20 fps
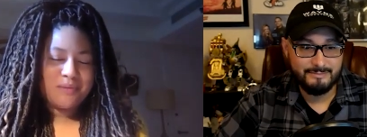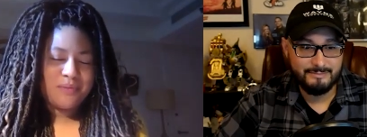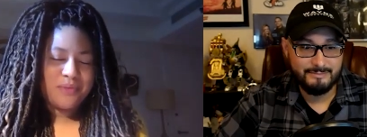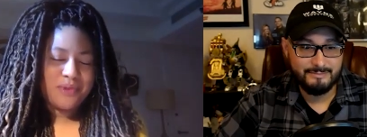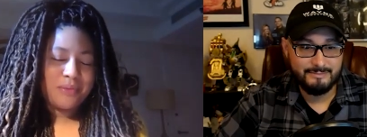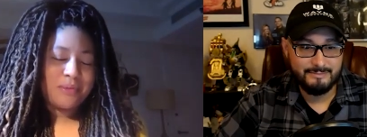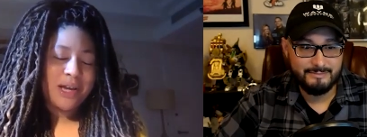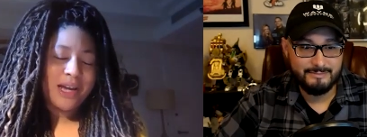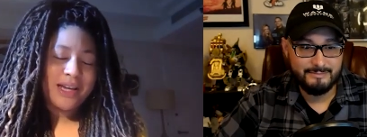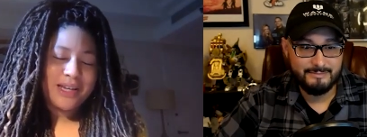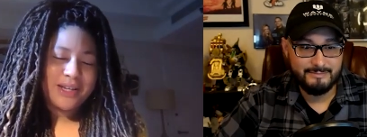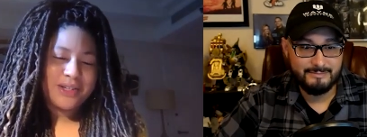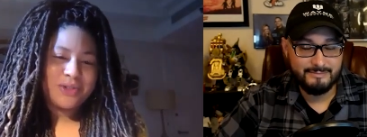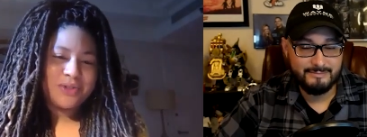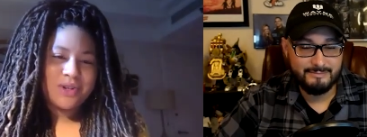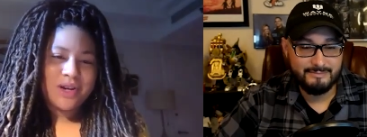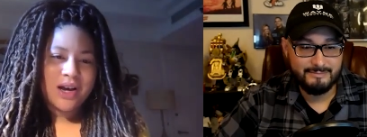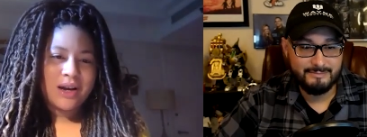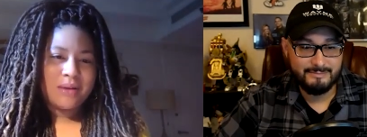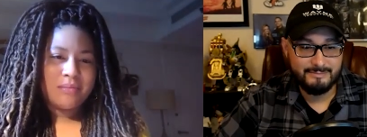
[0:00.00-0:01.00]
Speaker 1: I mean, I kid you
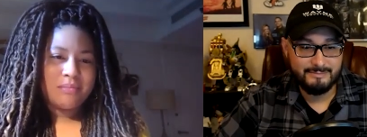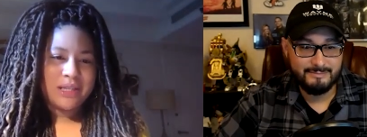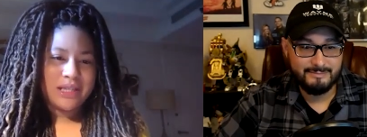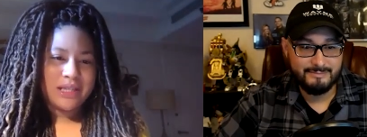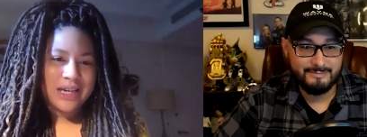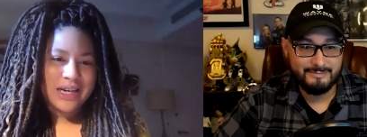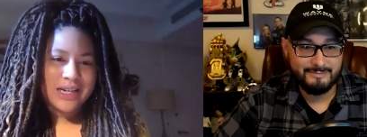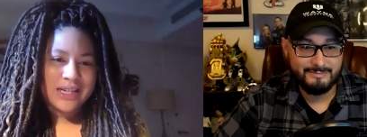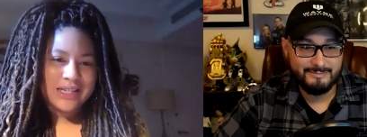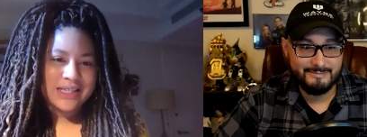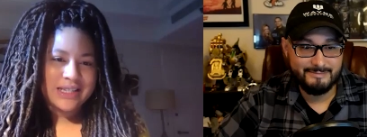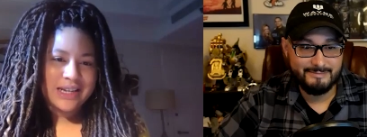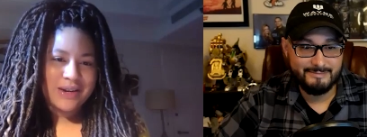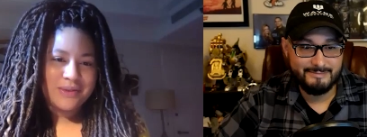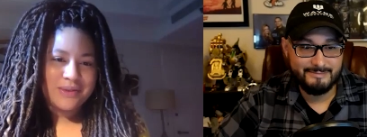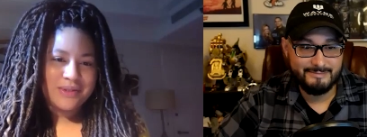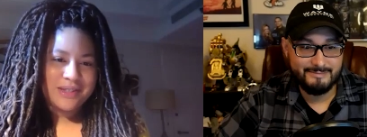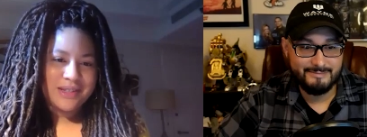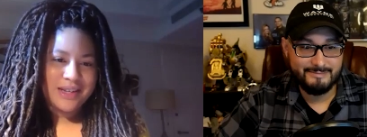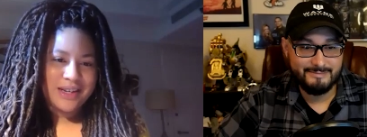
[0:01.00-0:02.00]
not, because I
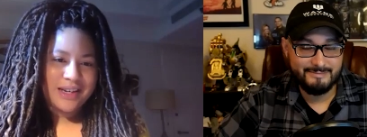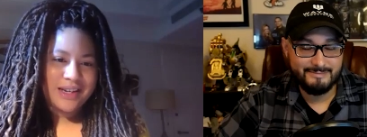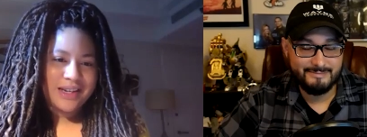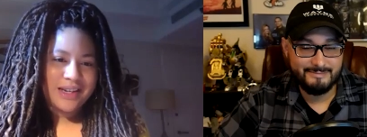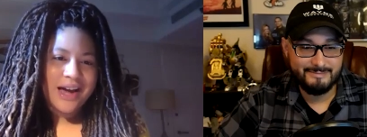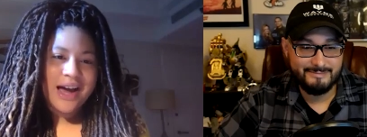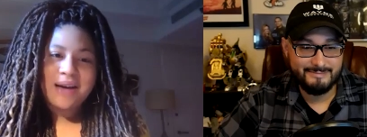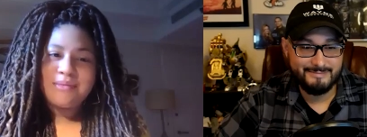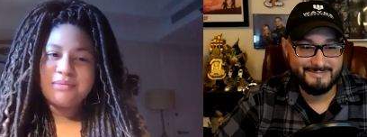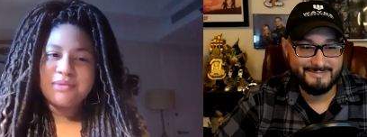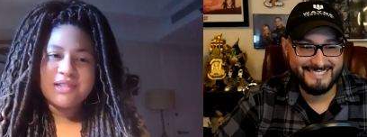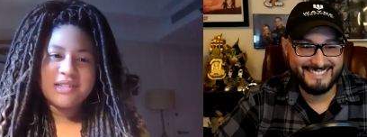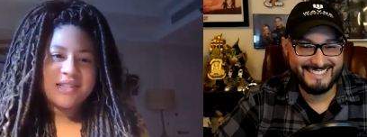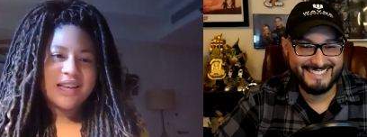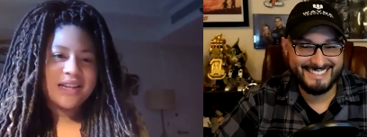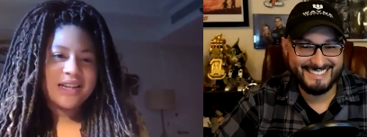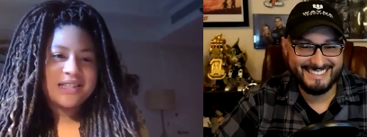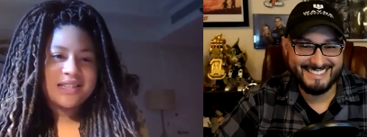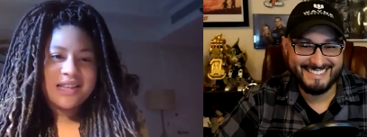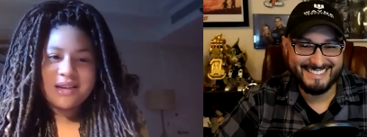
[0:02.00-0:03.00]
was like, I'm just, I
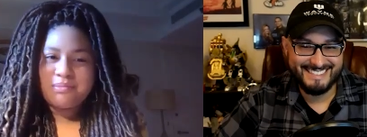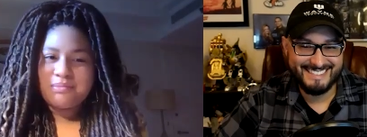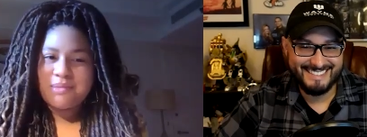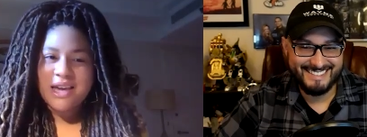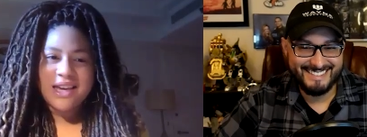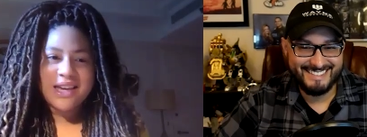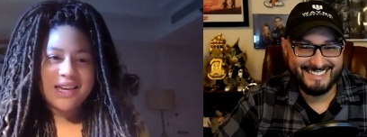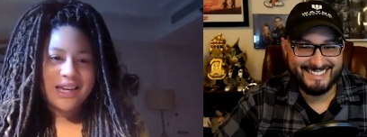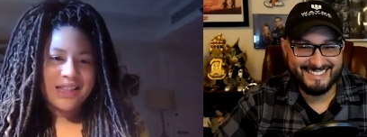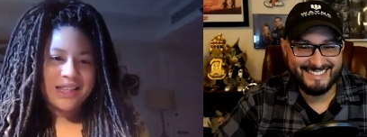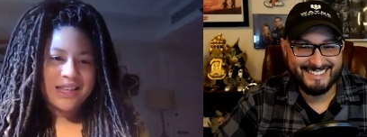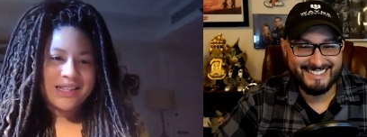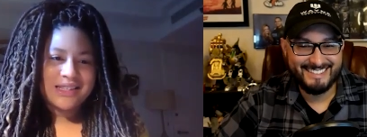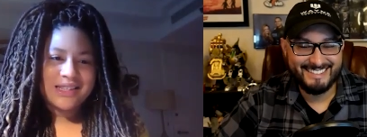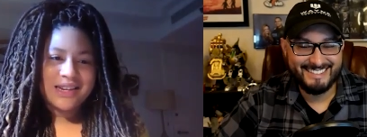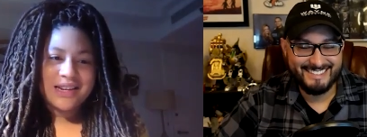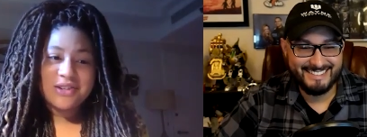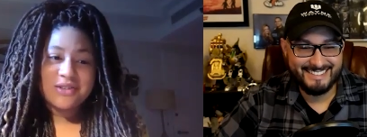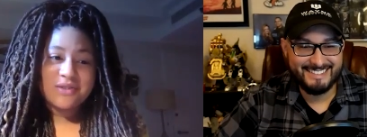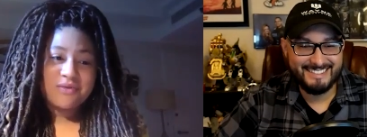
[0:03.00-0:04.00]
just like making this. And I
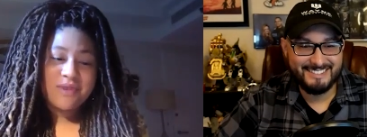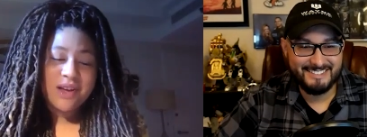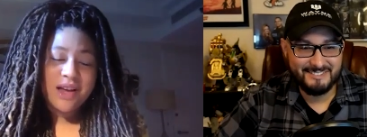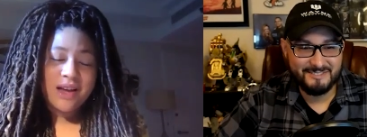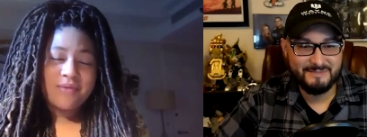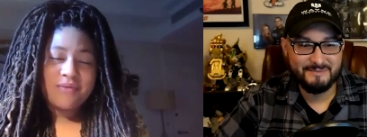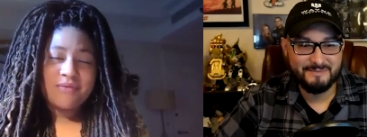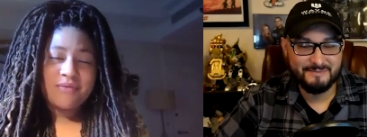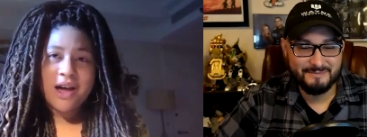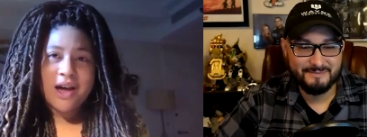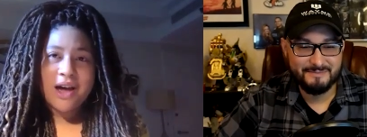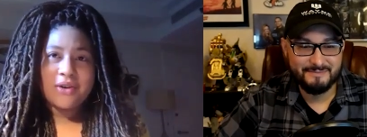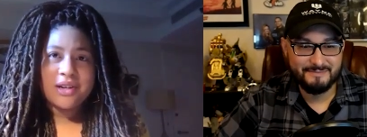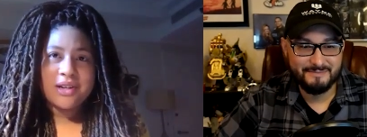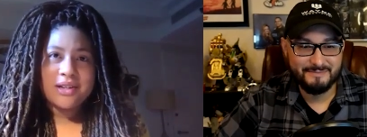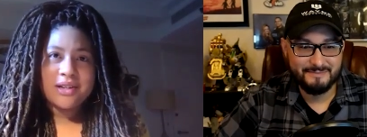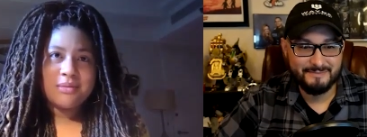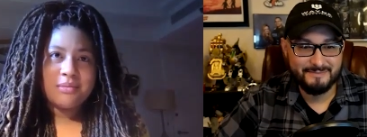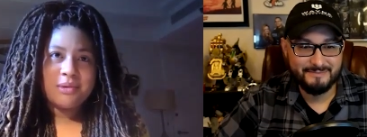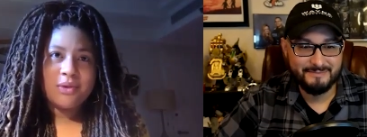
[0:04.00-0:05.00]
just, I found it
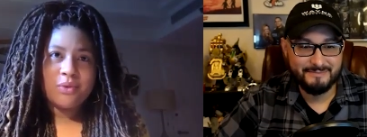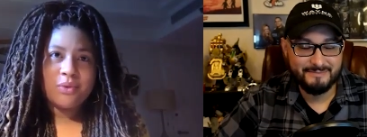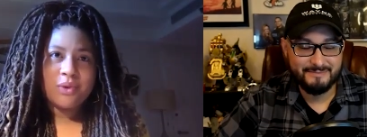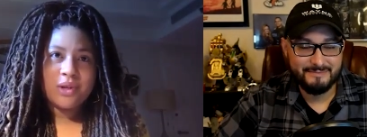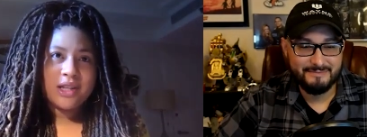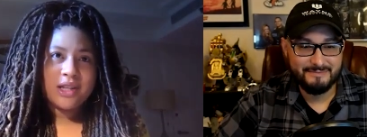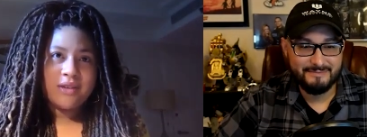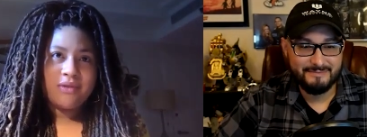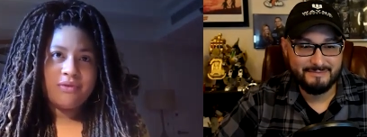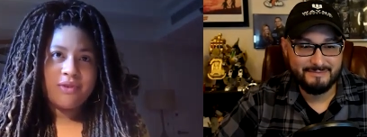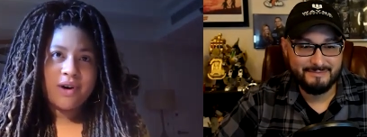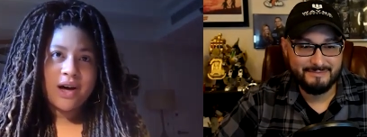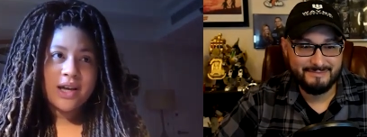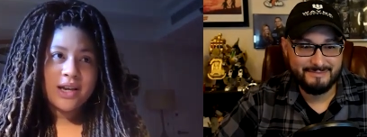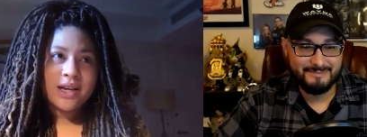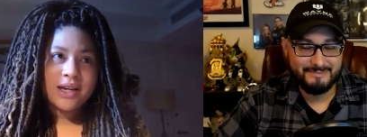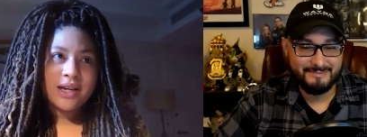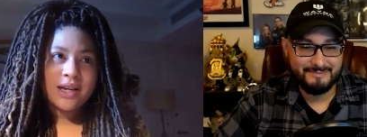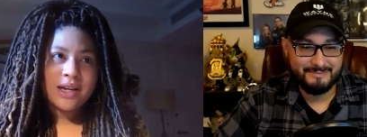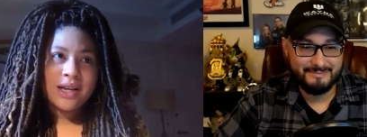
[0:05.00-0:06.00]
to be really
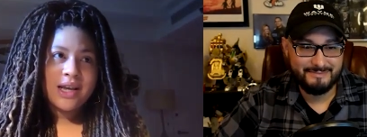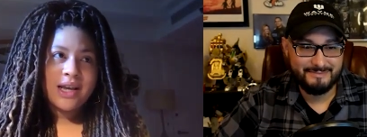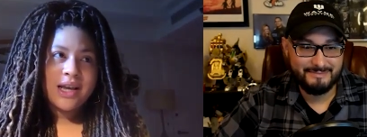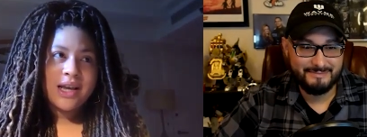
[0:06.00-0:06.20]
fun.